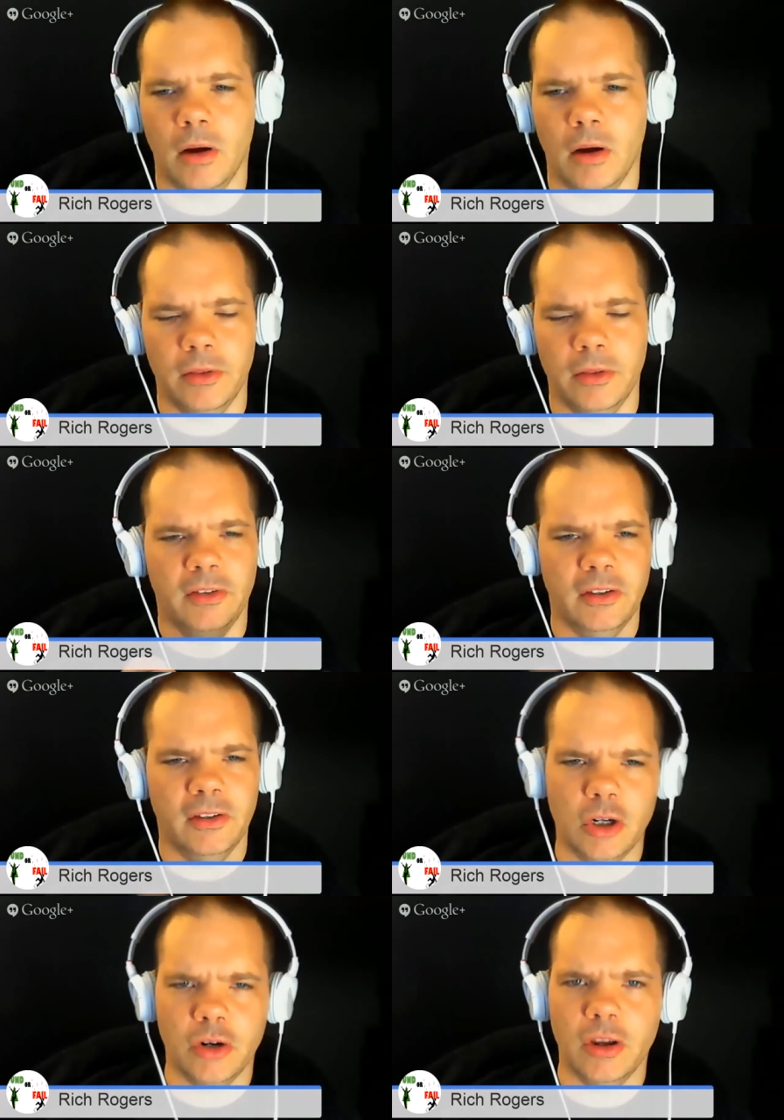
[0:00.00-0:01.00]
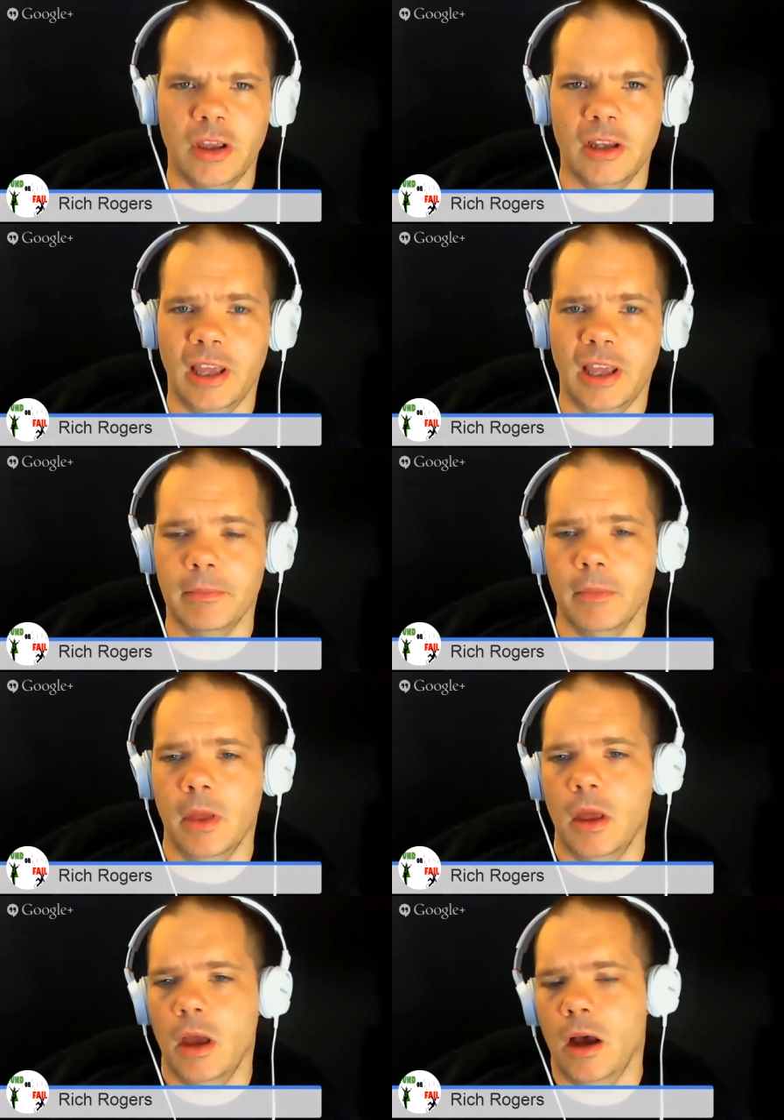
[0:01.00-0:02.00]
on the Centurion game,
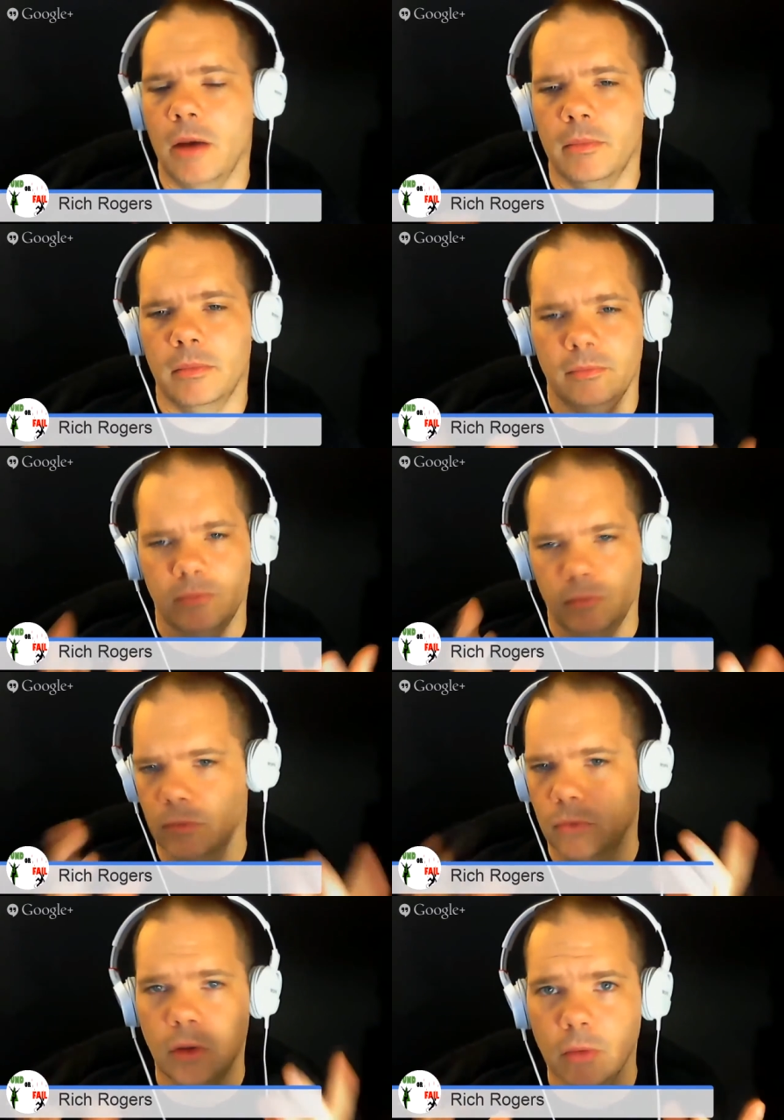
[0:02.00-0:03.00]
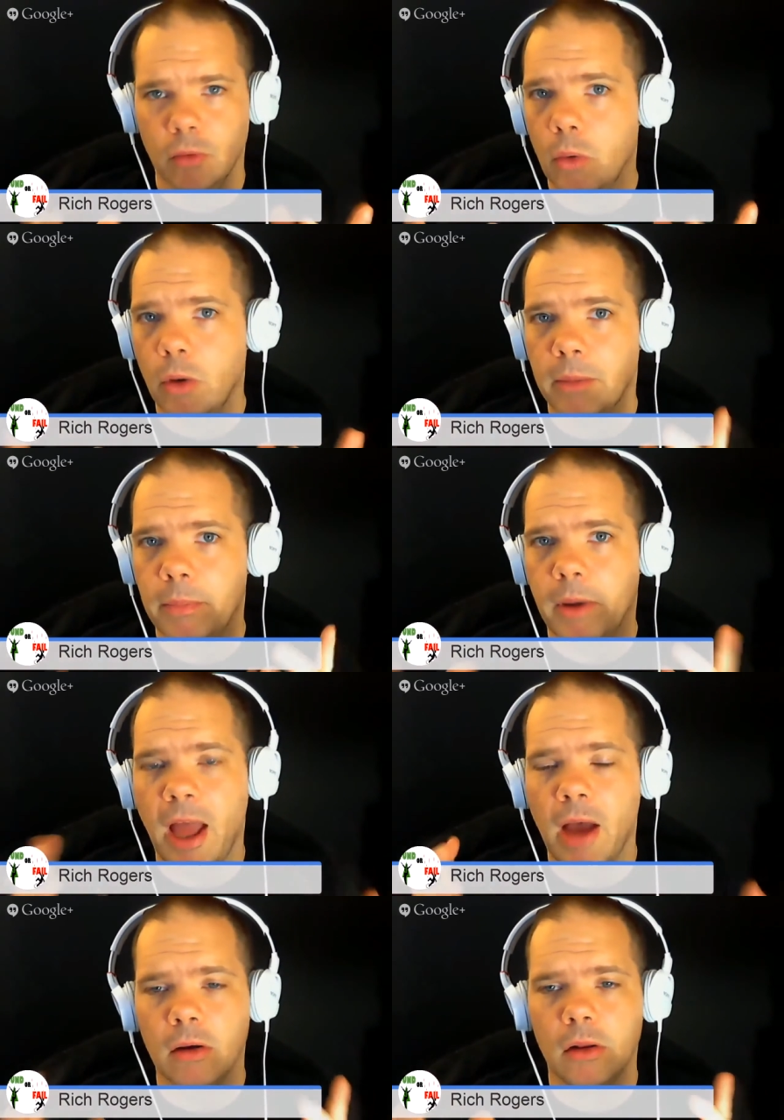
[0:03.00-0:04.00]
um, real, real quick, but
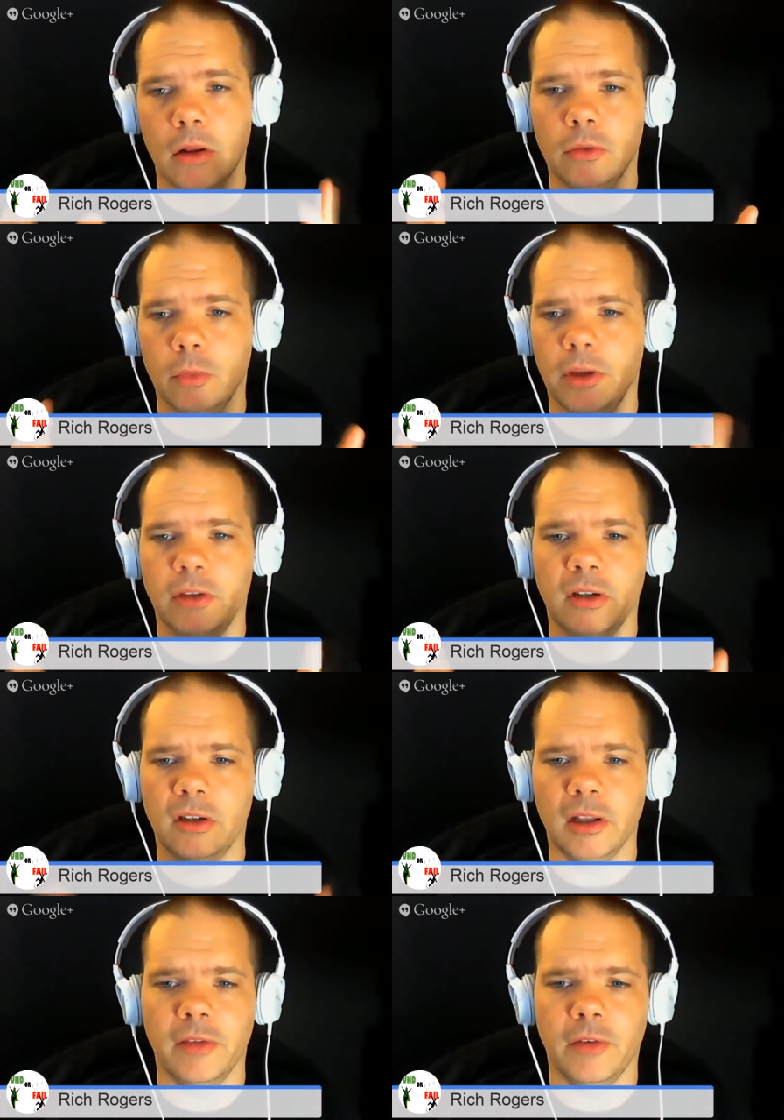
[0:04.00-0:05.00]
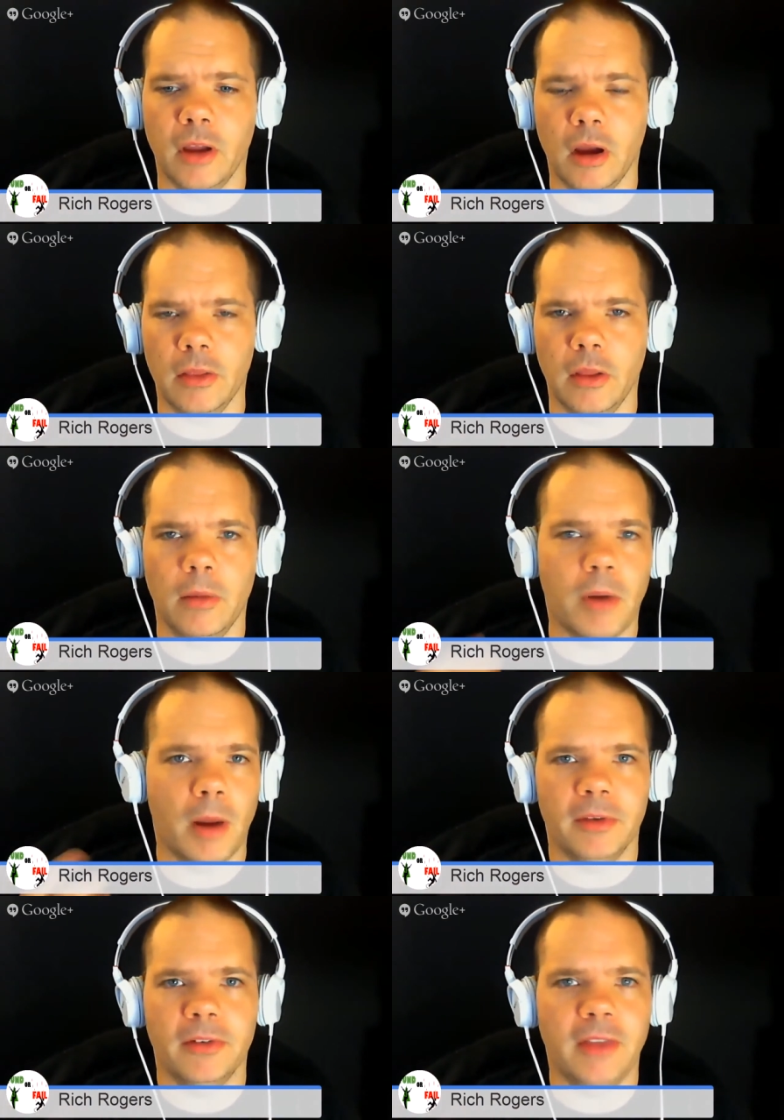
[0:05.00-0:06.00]
how close were you to delivering on the
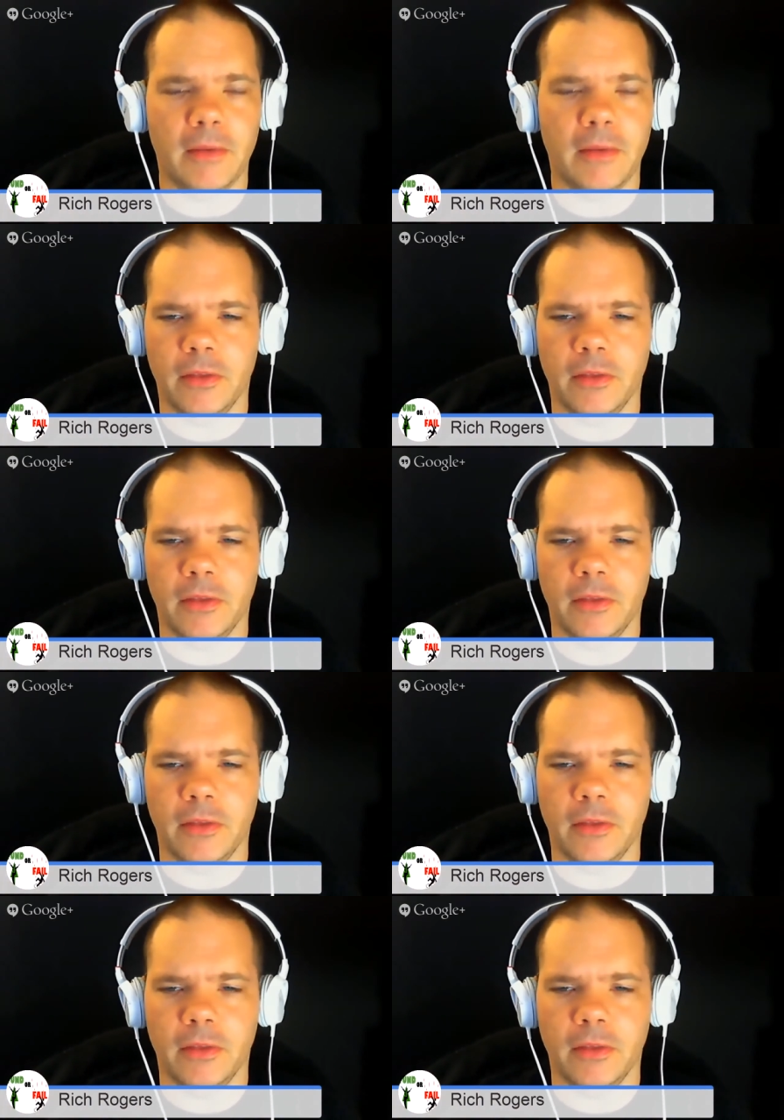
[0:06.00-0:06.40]
promised date for the